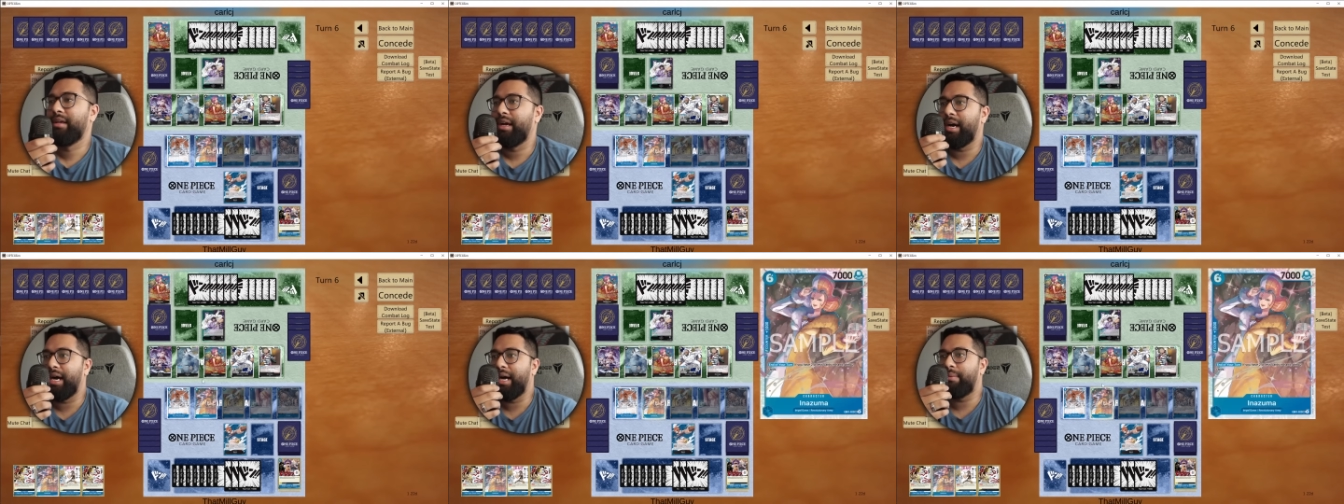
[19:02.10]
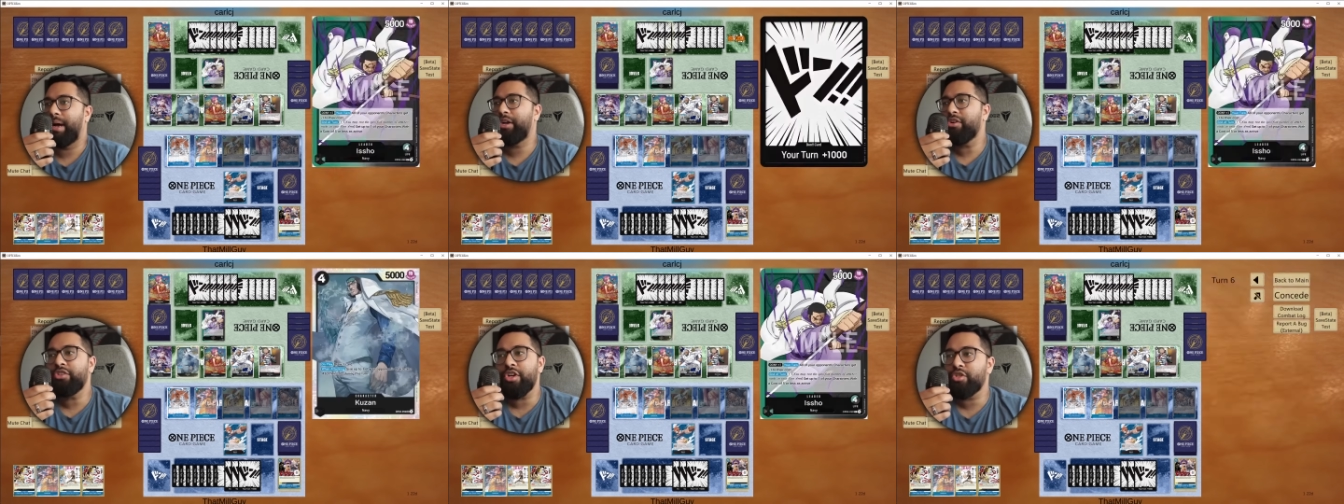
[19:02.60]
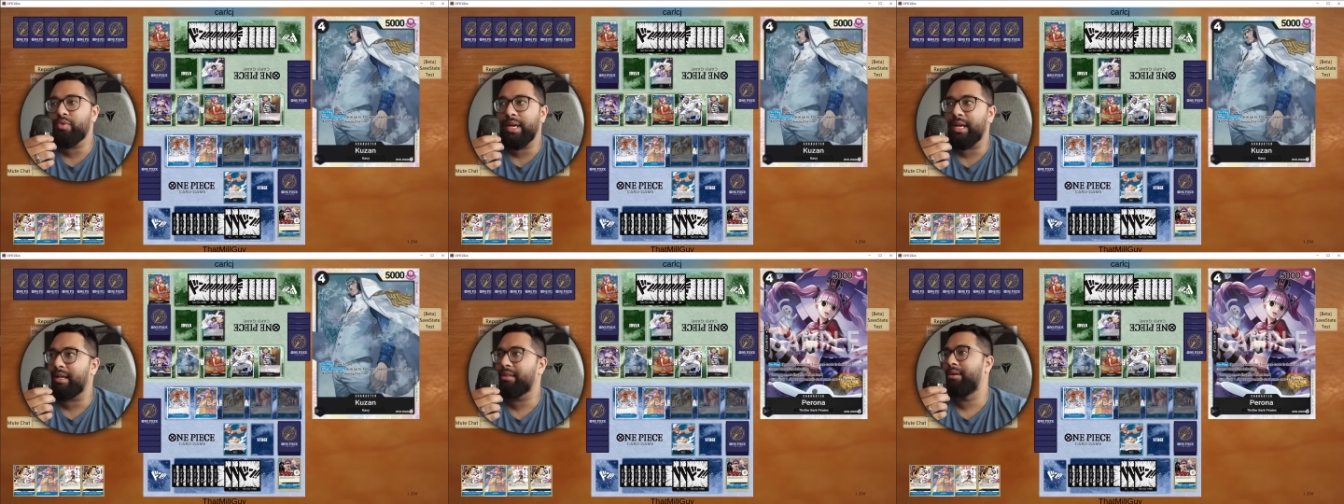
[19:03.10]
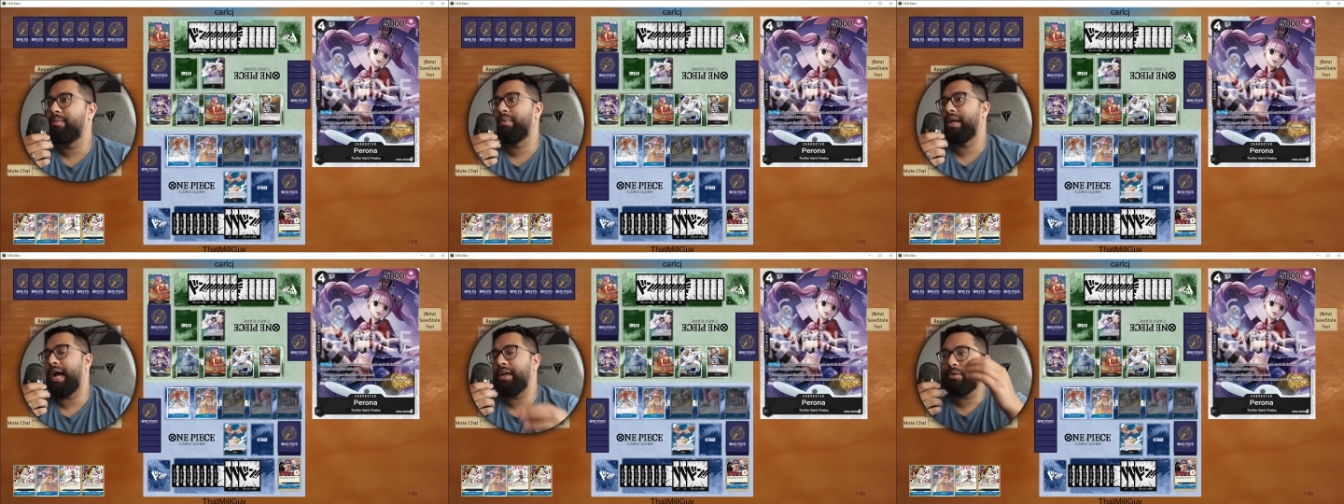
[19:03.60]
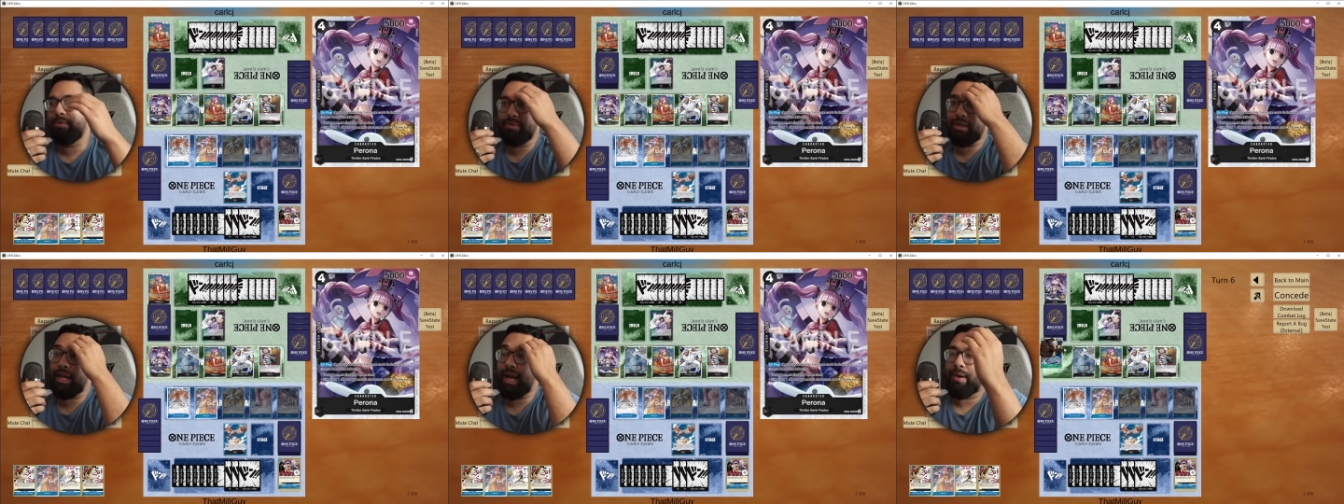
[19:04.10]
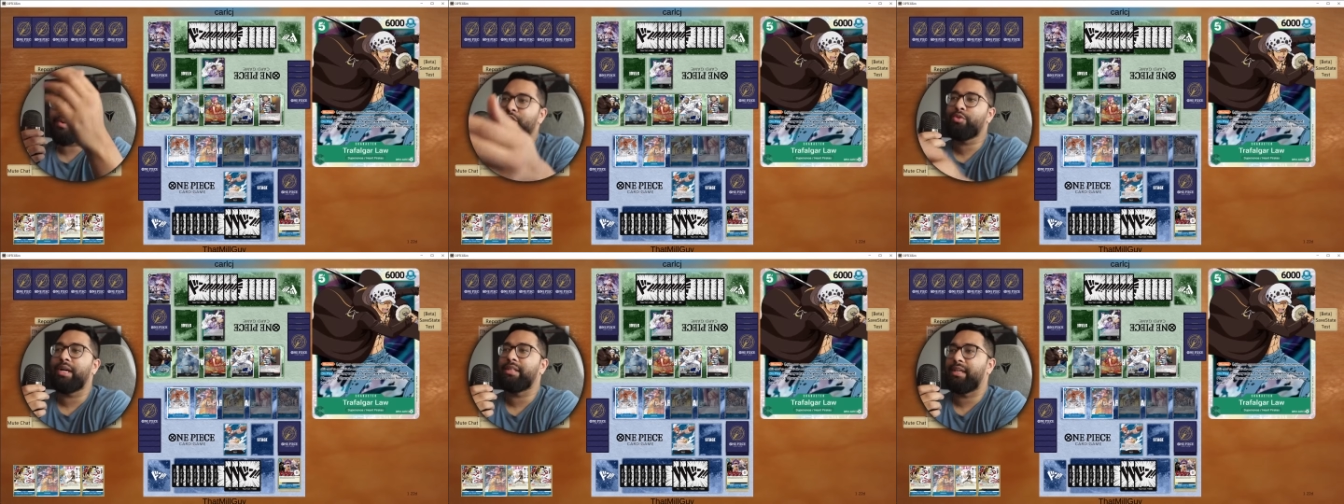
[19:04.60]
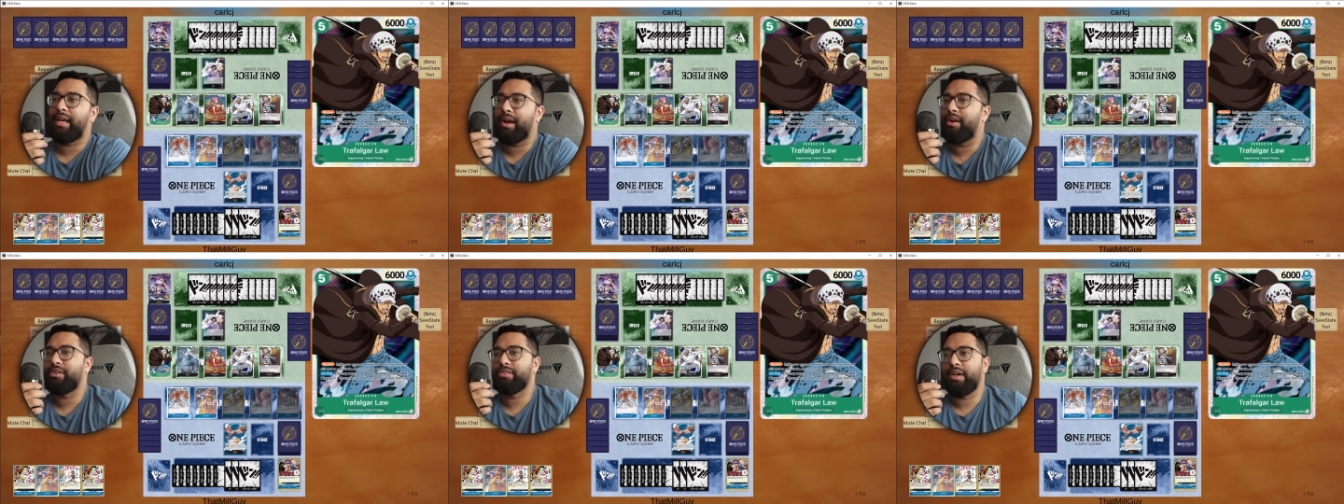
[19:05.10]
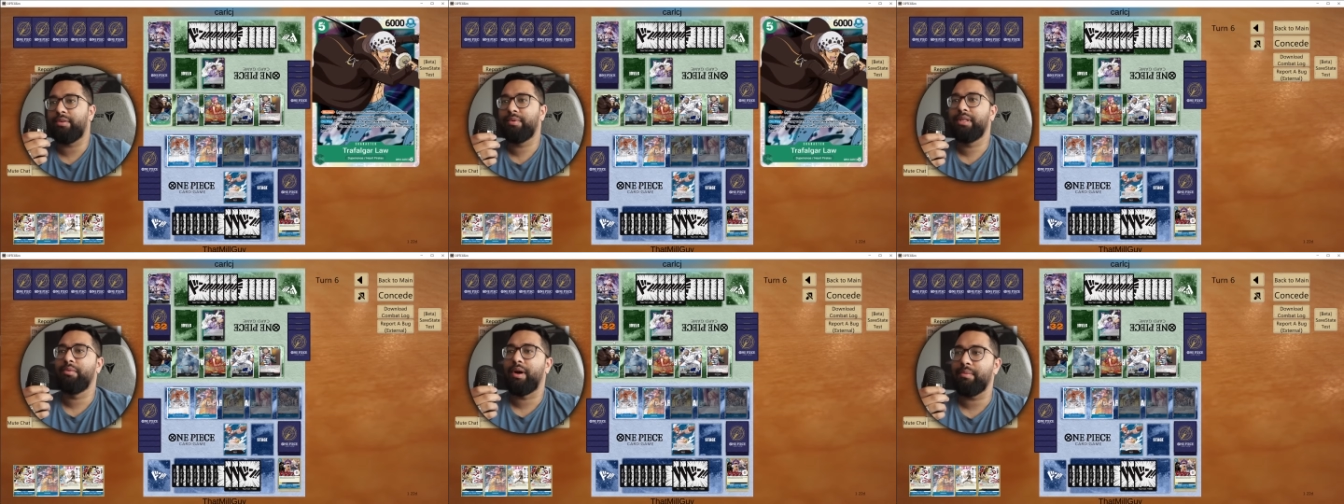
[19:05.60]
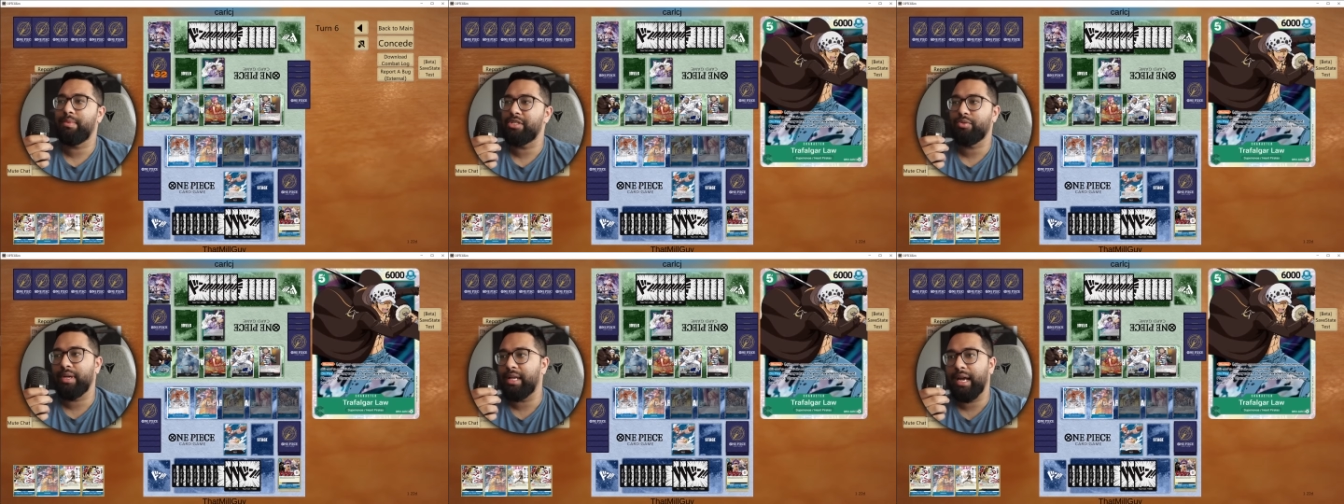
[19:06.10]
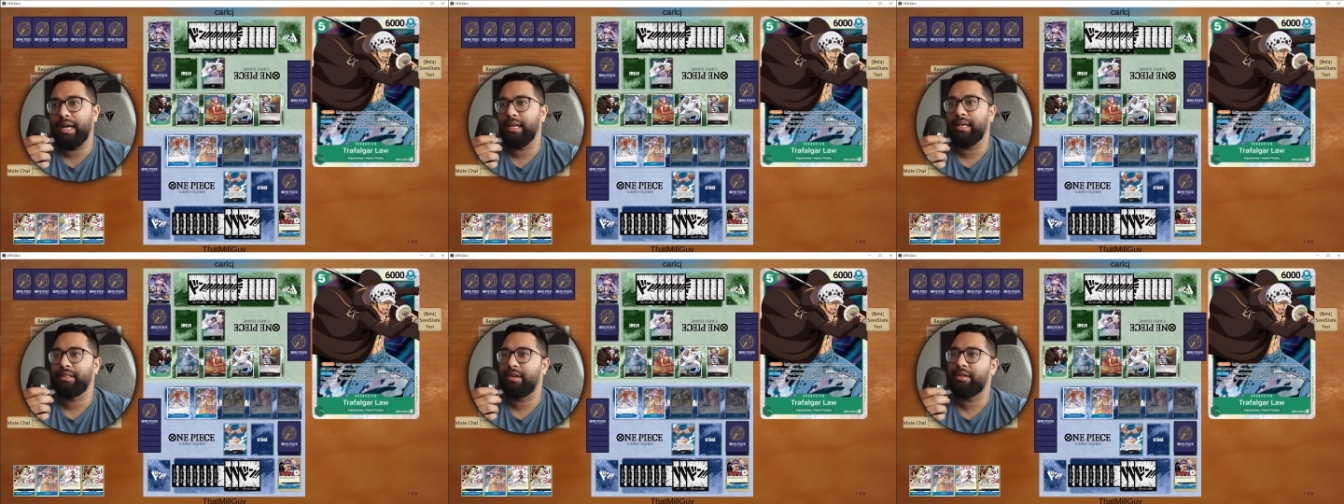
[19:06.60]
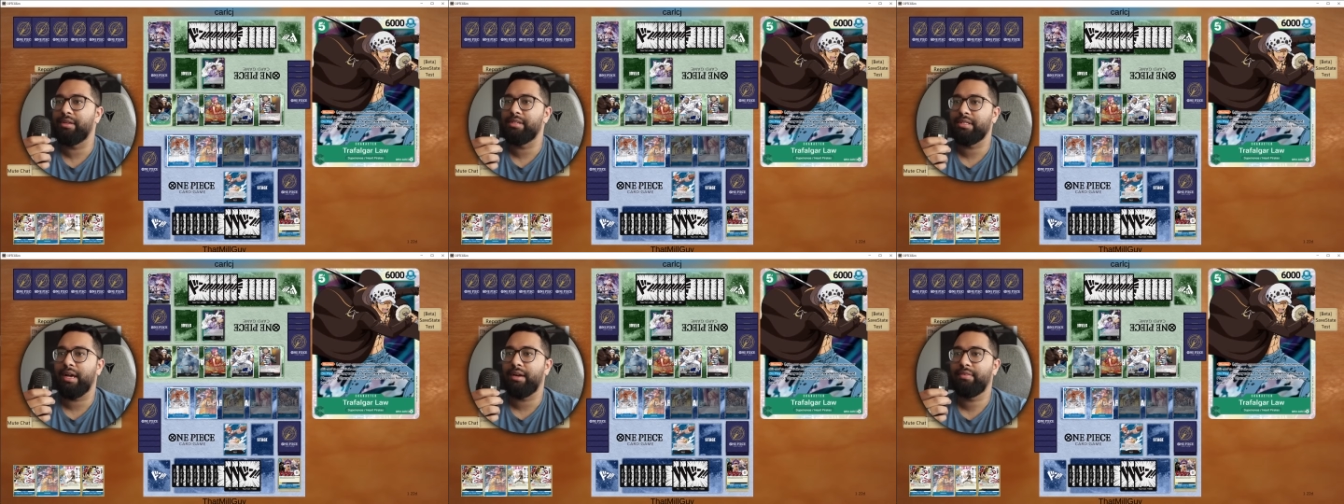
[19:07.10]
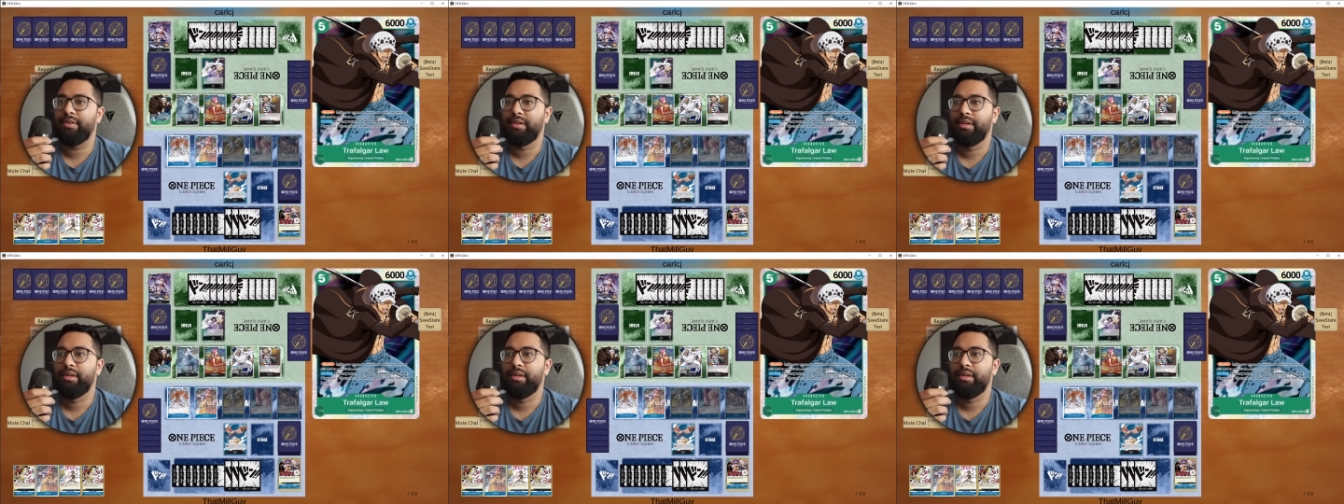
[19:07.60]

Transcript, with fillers: Um, I could start swinging at them, but I don't like, I want to swing at the characters. I don't really want to be swinging at like their other stuff.